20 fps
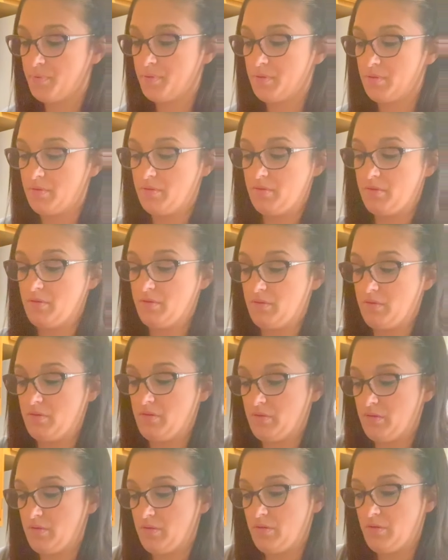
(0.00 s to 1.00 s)

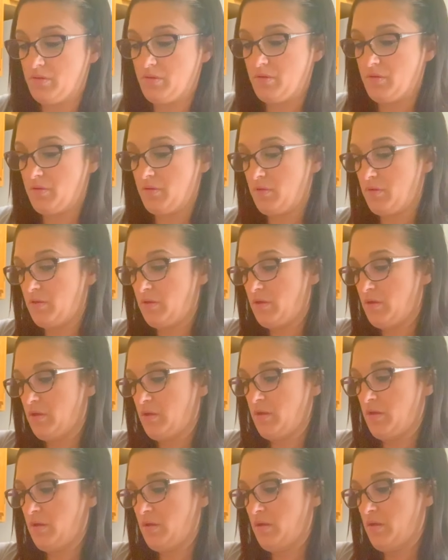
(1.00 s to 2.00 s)

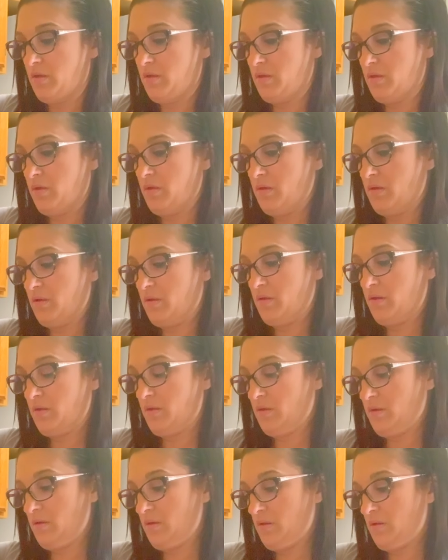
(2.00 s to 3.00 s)

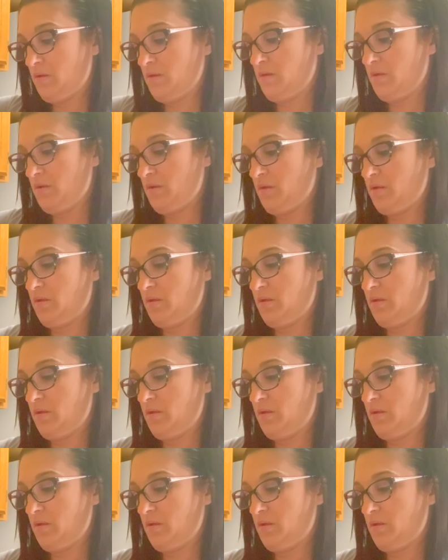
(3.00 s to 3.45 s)
Nobody speaks.